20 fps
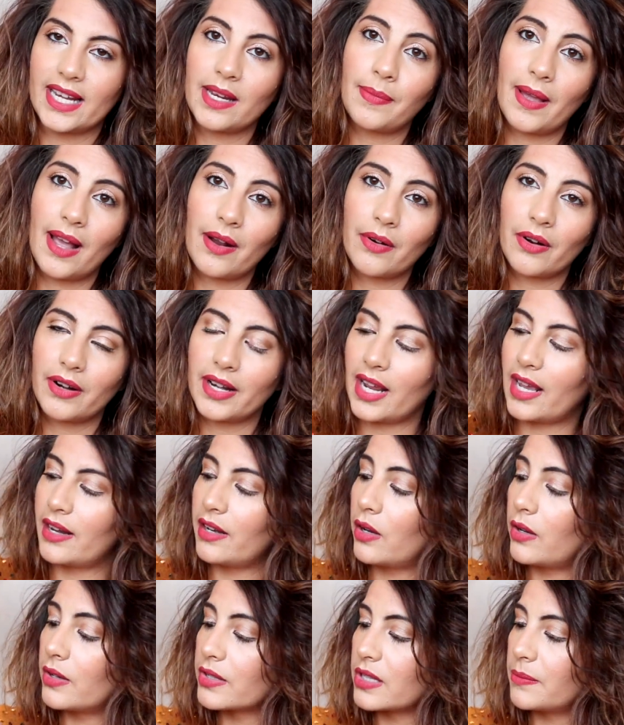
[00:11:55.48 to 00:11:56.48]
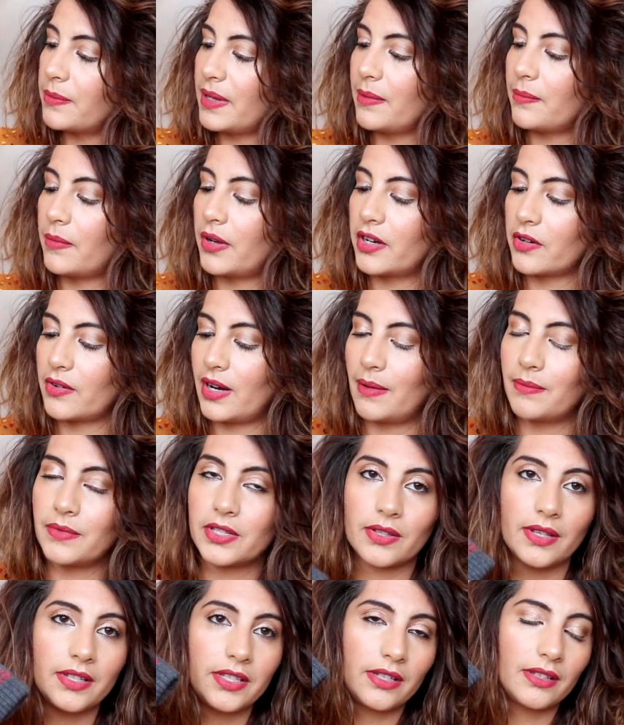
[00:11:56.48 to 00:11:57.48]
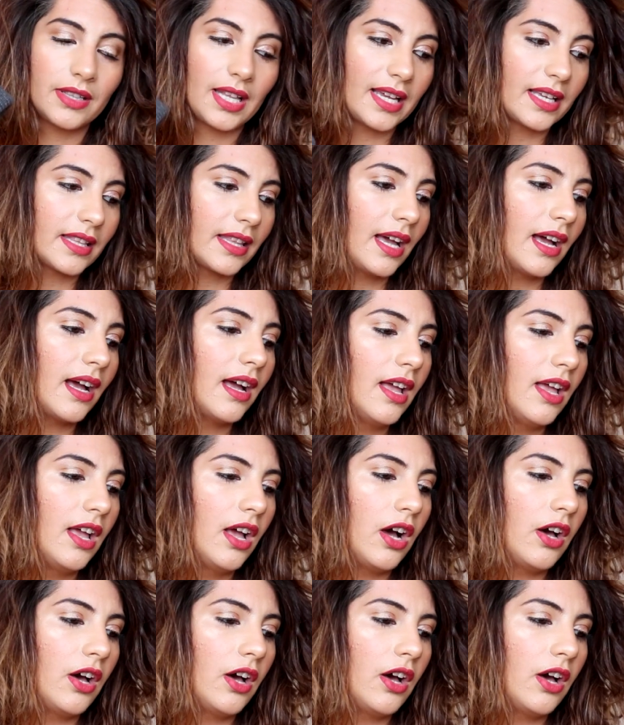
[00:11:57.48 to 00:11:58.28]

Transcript: teddy bear on it and it also being monogrammed, so I do like that.